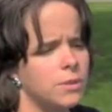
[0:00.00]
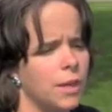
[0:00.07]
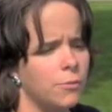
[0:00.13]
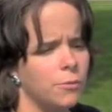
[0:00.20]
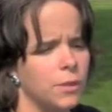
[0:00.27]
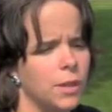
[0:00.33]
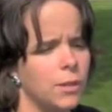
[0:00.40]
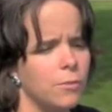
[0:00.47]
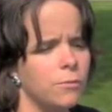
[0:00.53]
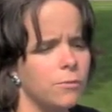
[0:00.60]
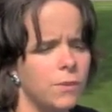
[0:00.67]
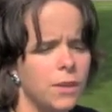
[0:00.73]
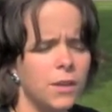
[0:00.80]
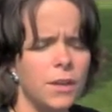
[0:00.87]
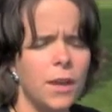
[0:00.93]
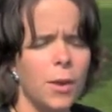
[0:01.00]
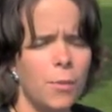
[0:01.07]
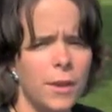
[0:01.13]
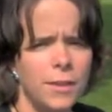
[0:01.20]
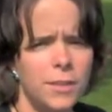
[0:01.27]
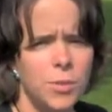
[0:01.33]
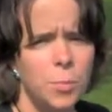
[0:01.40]
definitely figuring out
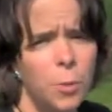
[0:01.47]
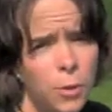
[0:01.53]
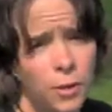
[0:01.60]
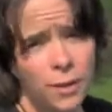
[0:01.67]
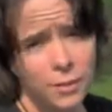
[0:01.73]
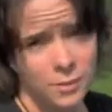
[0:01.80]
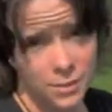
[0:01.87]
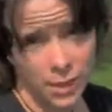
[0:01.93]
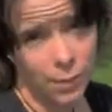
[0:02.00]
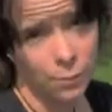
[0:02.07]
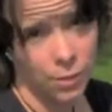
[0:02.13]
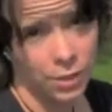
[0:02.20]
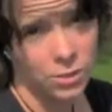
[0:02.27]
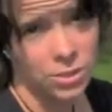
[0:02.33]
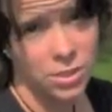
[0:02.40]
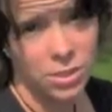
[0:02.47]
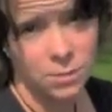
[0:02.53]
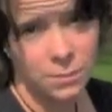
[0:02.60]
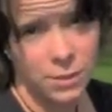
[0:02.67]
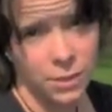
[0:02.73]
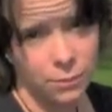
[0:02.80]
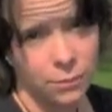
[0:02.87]
ways to put in sidewalks just
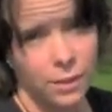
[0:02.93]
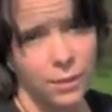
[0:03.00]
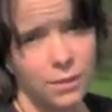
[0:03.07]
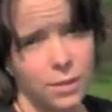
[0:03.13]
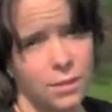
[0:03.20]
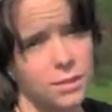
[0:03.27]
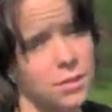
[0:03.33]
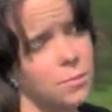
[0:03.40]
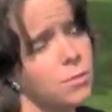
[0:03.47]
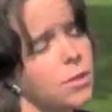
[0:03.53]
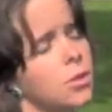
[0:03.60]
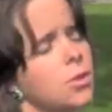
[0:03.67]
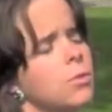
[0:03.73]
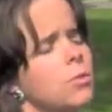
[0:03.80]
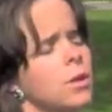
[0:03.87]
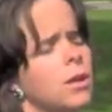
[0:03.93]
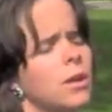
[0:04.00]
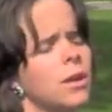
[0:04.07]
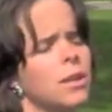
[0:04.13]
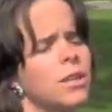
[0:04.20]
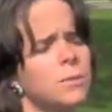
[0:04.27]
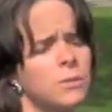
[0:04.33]
to begin with, and some of the
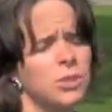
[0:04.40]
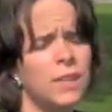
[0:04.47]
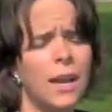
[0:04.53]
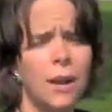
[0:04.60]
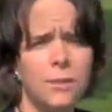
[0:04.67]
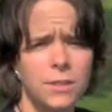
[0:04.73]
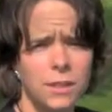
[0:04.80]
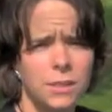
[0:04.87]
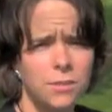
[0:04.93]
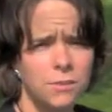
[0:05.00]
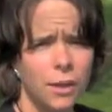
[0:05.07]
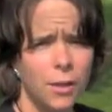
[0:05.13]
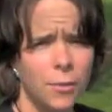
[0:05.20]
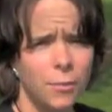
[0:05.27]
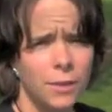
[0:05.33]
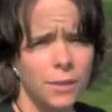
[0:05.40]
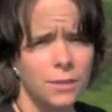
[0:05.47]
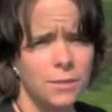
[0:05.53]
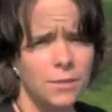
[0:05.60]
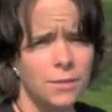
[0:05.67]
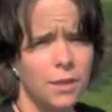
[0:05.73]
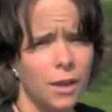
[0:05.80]
newer, especially housing
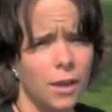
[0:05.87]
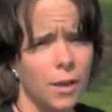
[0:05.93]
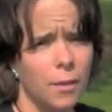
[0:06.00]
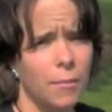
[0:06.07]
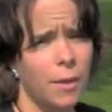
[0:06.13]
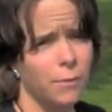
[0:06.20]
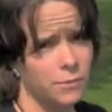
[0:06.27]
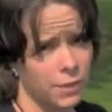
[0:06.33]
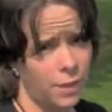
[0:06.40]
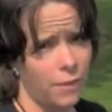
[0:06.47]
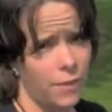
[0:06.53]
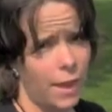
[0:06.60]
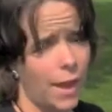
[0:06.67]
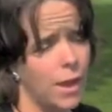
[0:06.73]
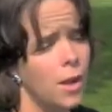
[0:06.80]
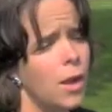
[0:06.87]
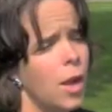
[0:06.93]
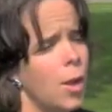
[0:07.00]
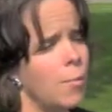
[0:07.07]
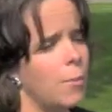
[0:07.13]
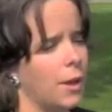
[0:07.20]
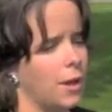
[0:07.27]
developments, have done that.
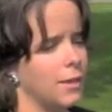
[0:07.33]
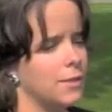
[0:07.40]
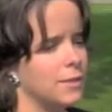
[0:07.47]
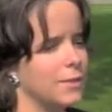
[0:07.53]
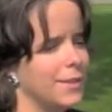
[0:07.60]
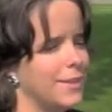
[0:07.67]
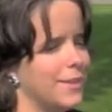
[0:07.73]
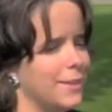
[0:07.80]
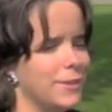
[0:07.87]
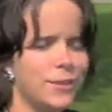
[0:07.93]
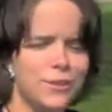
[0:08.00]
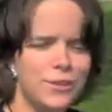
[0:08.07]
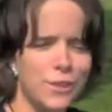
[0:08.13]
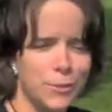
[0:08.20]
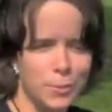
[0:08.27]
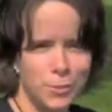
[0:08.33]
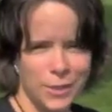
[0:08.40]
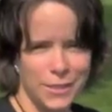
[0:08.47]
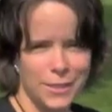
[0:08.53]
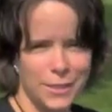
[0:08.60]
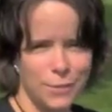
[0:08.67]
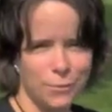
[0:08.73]
But there's certain
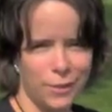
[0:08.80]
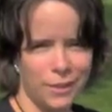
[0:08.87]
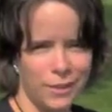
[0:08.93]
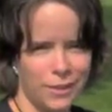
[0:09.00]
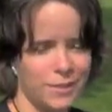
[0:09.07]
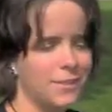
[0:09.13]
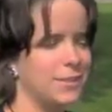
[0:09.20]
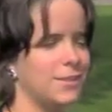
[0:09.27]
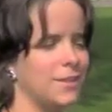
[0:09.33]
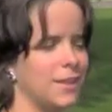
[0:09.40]
places where there's